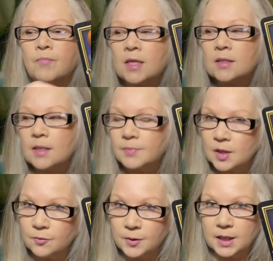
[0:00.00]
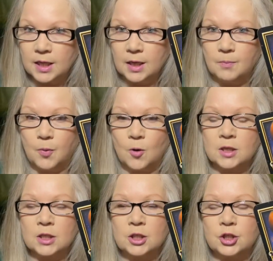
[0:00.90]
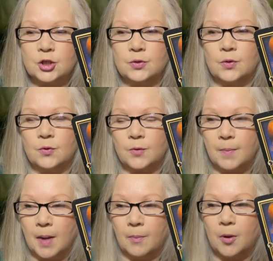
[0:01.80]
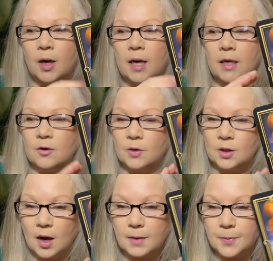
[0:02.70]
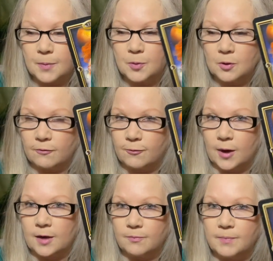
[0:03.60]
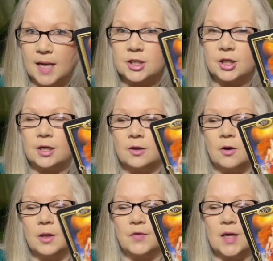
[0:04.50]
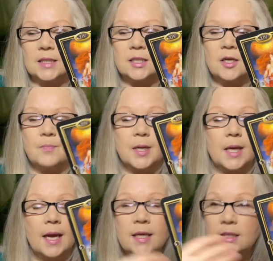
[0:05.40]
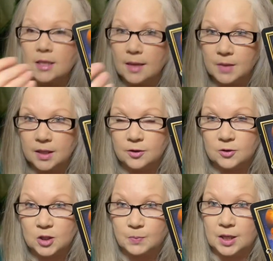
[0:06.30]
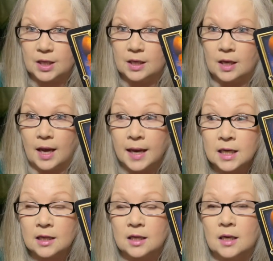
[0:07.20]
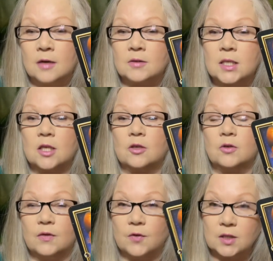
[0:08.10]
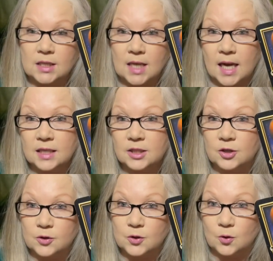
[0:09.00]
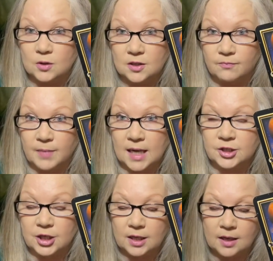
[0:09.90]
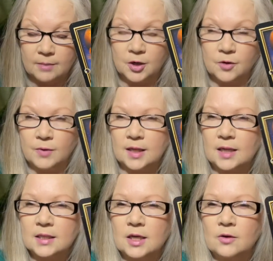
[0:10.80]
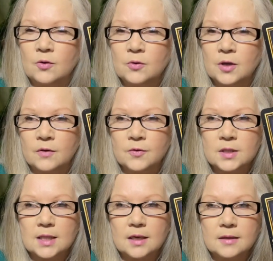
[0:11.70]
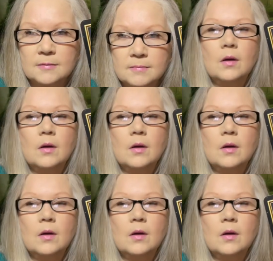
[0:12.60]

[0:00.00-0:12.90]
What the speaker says: Something really important to remember. And I know a lot of people are afraid of magic and all of that stuff, but anytime that you're speaking anything out to the universe, that is your source of magic. I'm going to write that down. Hold on for a second.